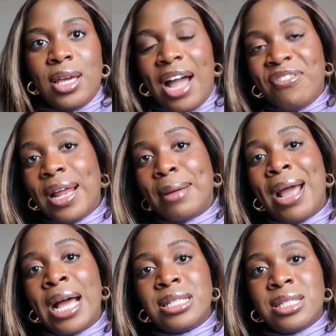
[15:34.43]
I feel like my
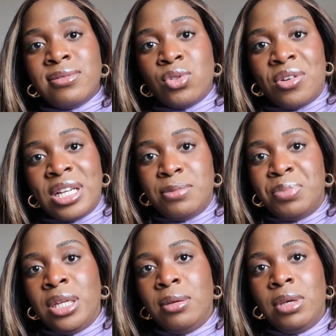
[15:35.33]
hand is even already
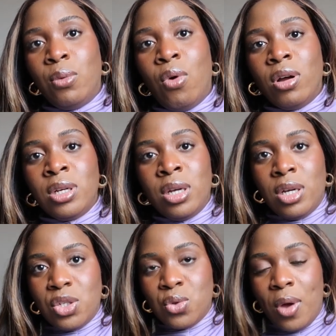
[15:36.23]
paining me. 1,
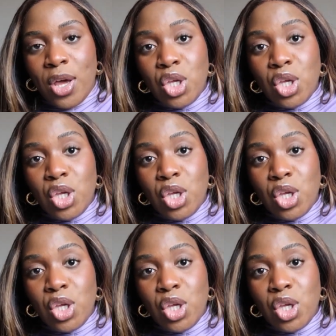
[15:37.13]
2.